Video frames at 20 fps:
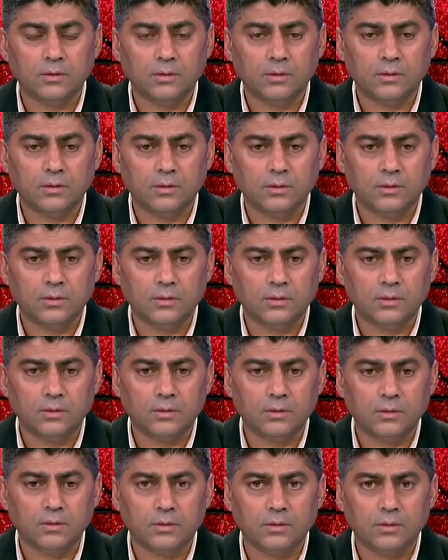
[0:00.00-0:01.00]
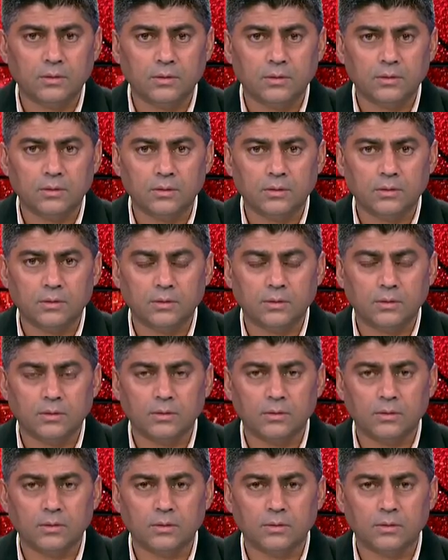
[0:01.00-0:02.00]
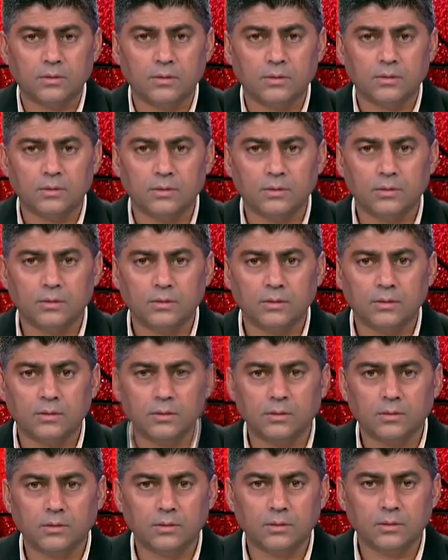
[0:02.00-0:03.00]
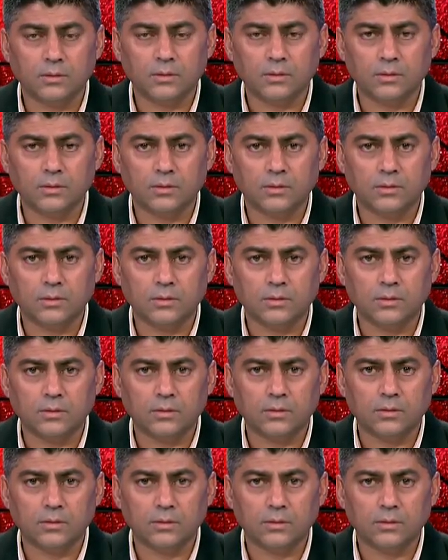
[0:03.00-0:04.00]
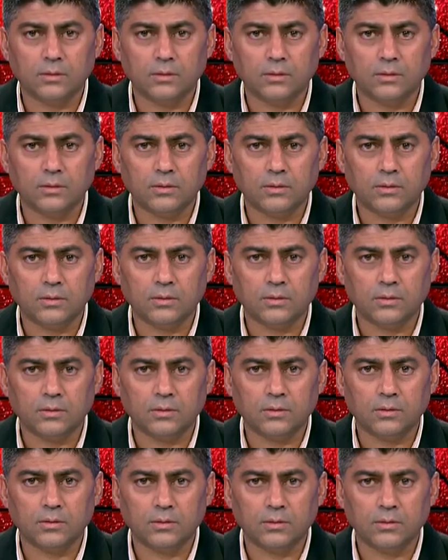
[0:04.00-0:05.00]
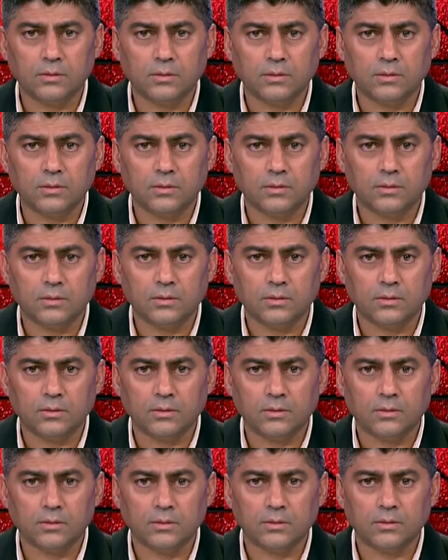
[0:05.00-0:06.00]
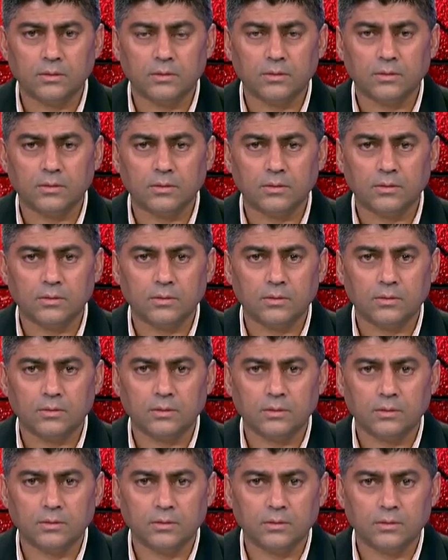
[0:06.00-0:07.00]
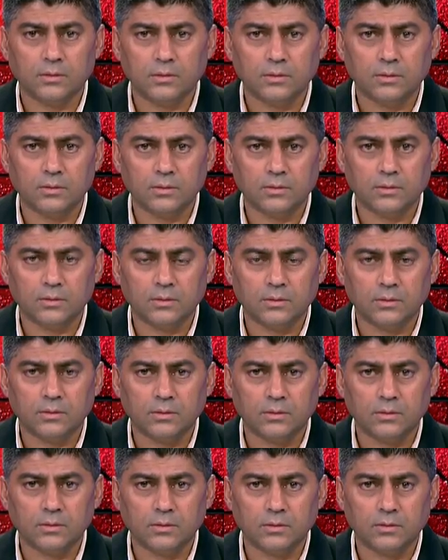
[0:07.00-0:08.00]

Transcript: (not speaking)